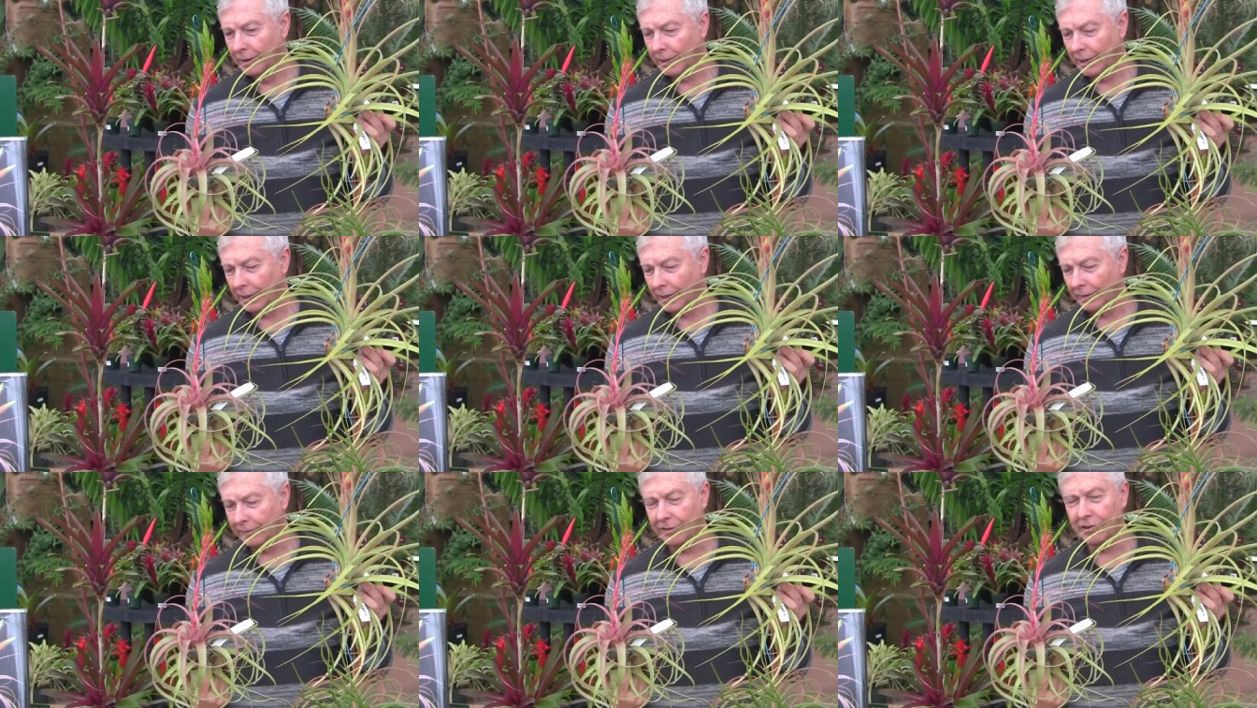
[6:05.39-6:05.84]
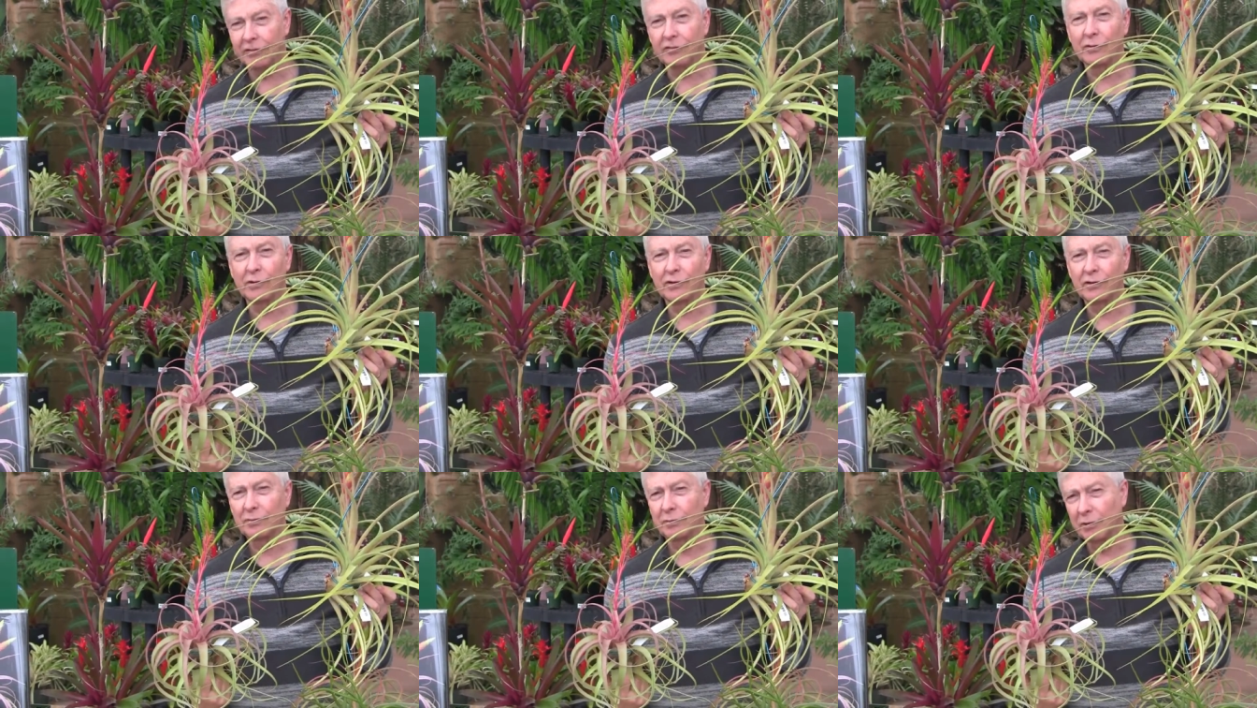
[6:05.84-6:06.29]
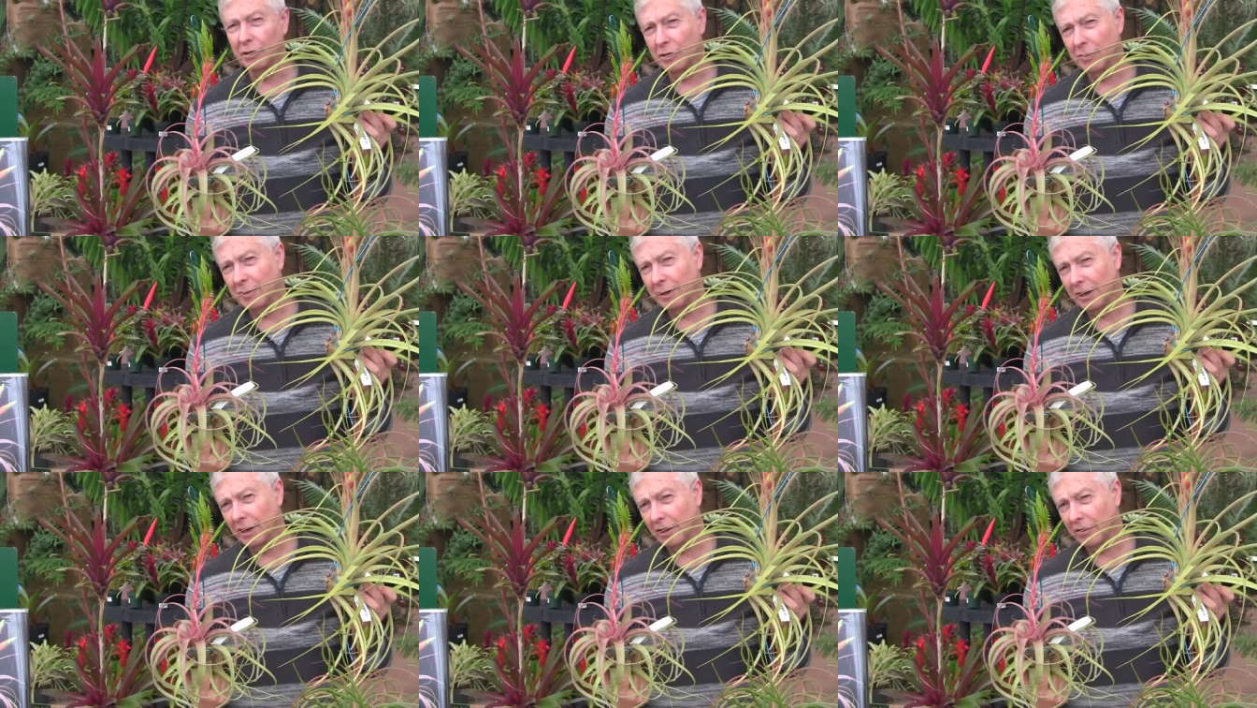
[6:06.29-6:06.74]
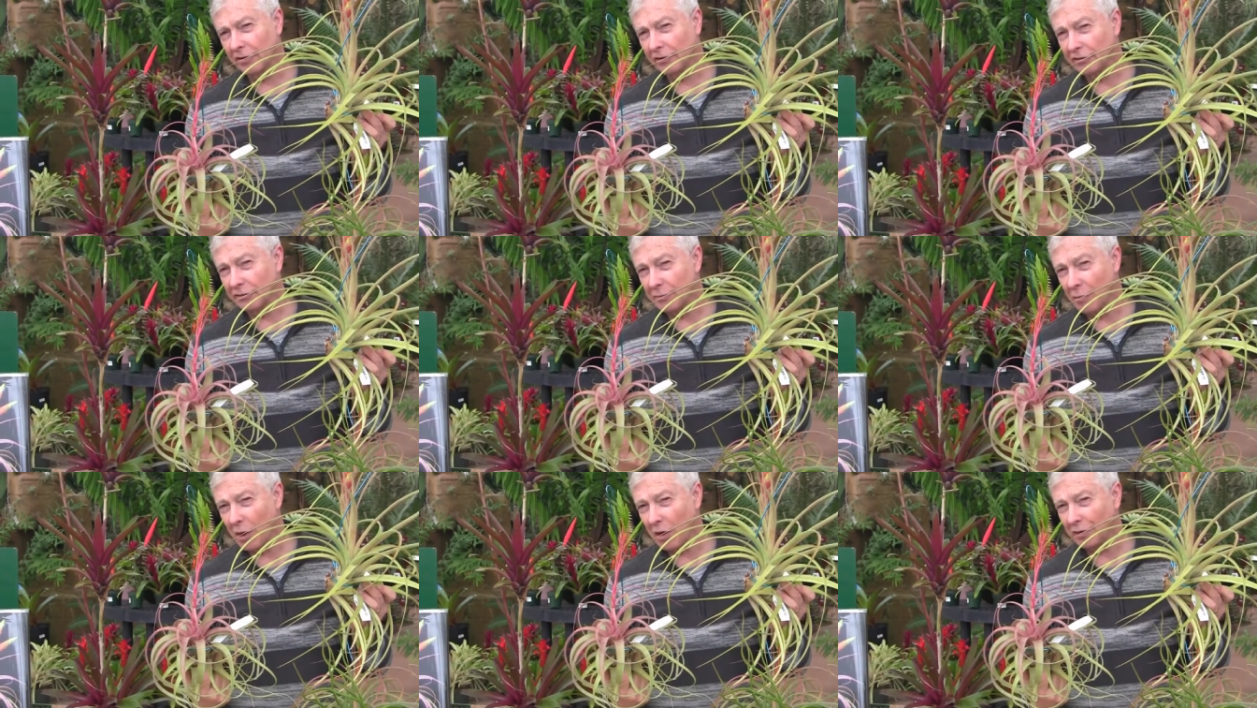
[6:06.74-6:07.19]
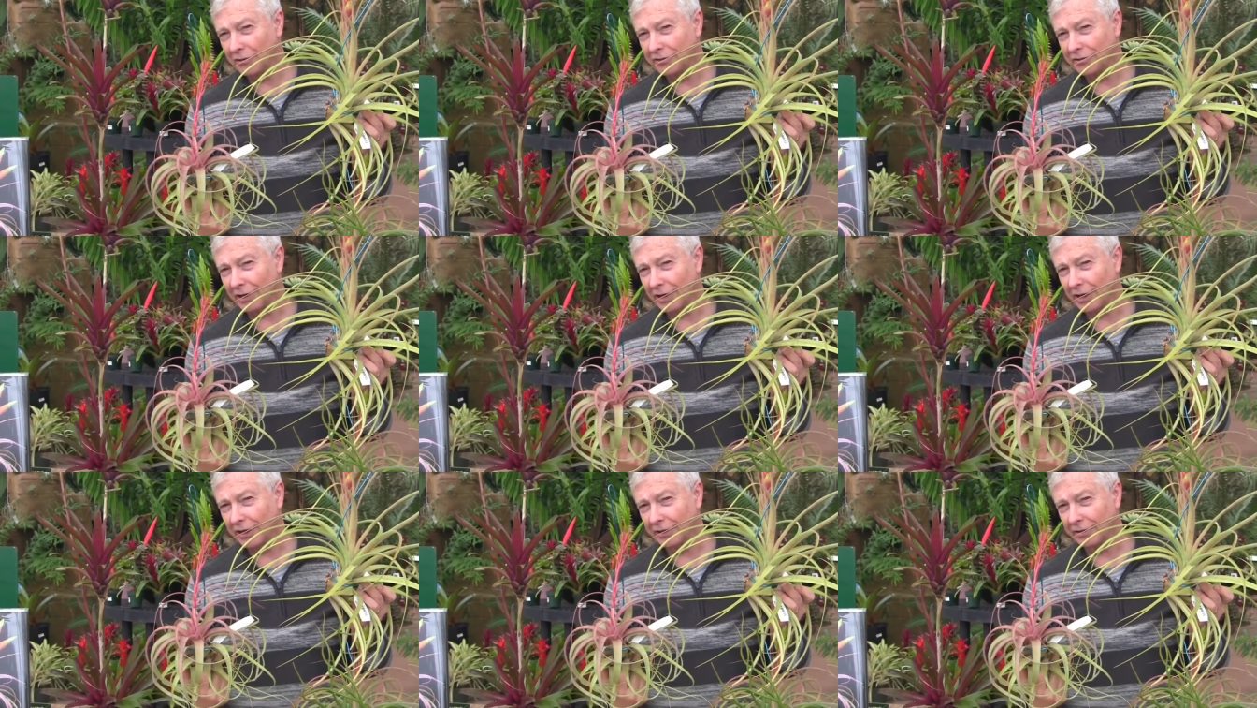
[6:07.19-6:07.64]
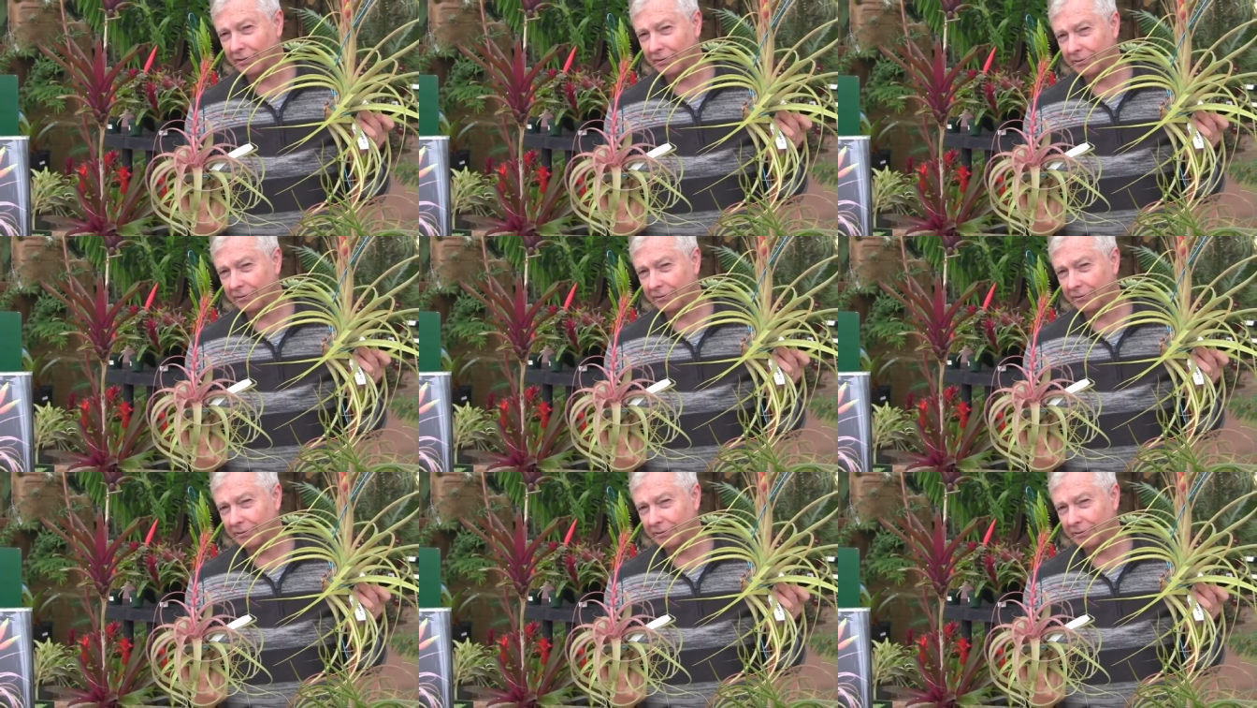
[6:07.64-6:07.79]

And this one's blooming on the small side.